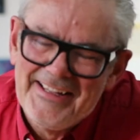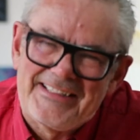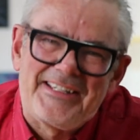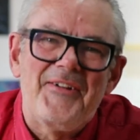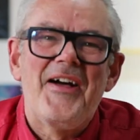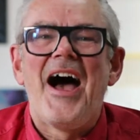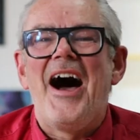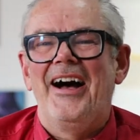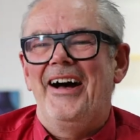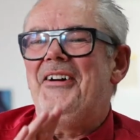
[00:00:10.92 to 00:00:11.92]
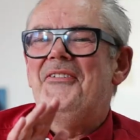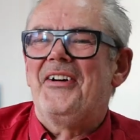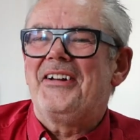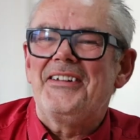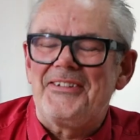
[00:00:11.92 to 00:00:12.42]
So I
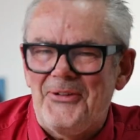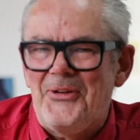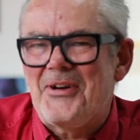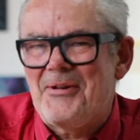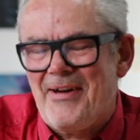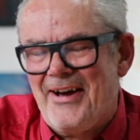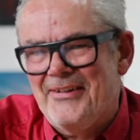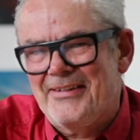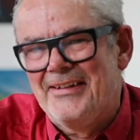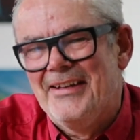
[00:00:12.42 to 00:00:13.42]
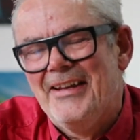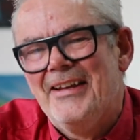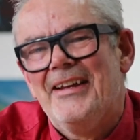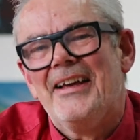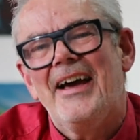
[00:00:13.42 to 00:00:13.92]
want to talk about
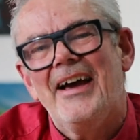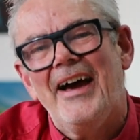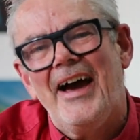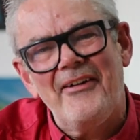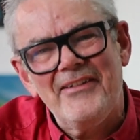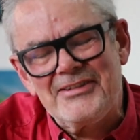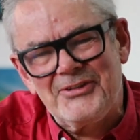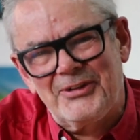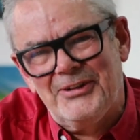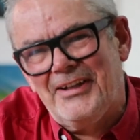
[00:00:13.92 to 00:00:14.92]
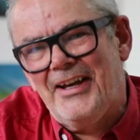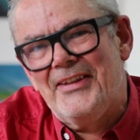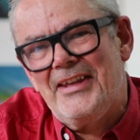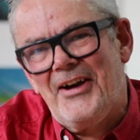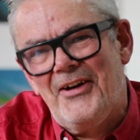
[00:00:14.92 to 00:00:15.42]
Aristotle
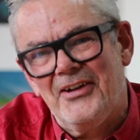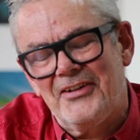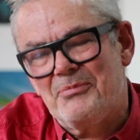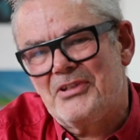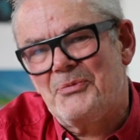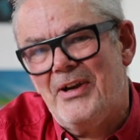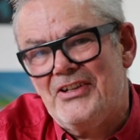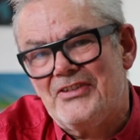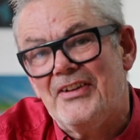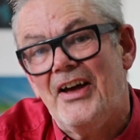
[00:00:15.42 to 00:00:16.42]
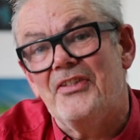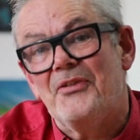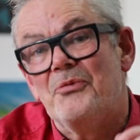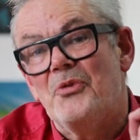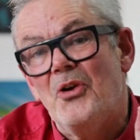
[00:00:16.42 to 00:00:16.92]
and the art of persuasion and
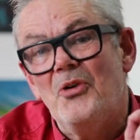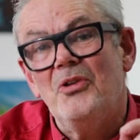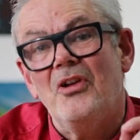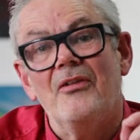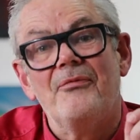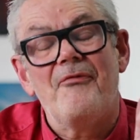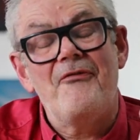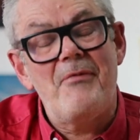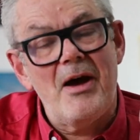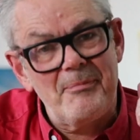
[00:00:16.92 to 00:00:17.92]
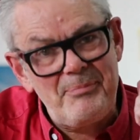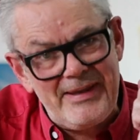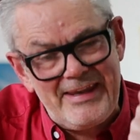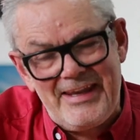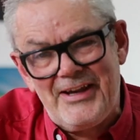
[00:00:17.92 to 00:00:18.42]
the role of
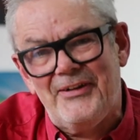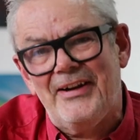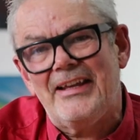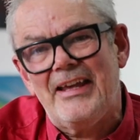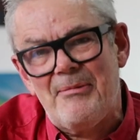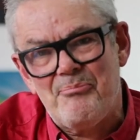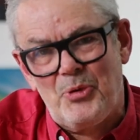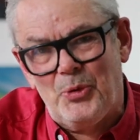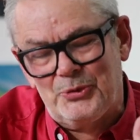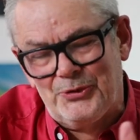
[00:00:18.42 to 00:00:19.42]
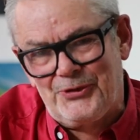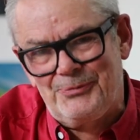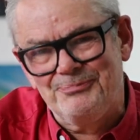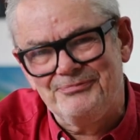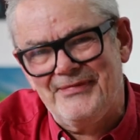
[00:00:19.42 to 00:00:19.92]
appearing
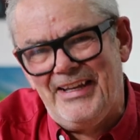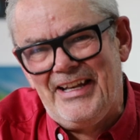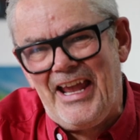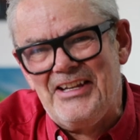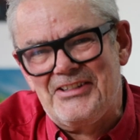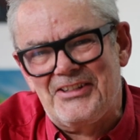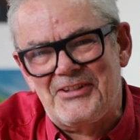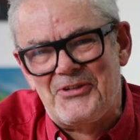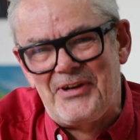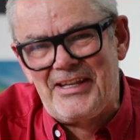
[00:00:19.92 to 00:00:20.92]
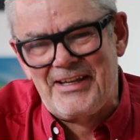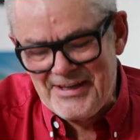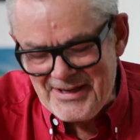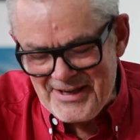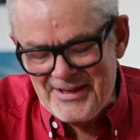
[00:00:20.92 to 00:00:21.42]
important. In ancient Greek,
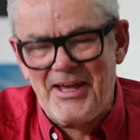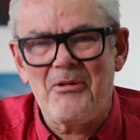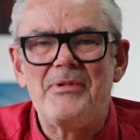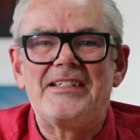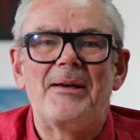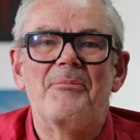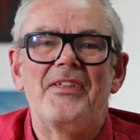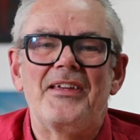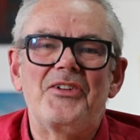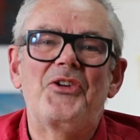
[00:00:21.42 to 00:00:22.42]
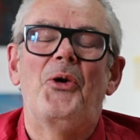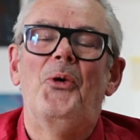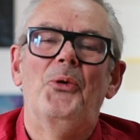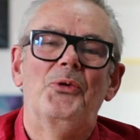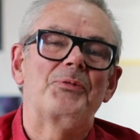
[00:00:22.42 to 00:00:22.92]
that would be something
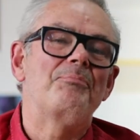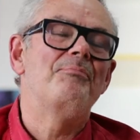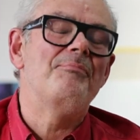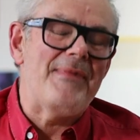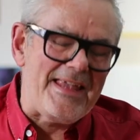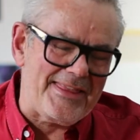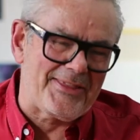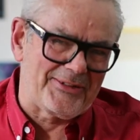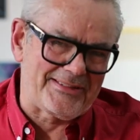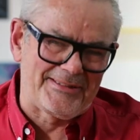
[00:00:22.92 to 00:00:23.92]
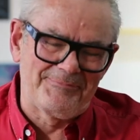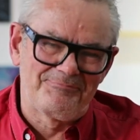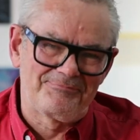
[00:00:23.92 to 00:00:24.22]
called ethos.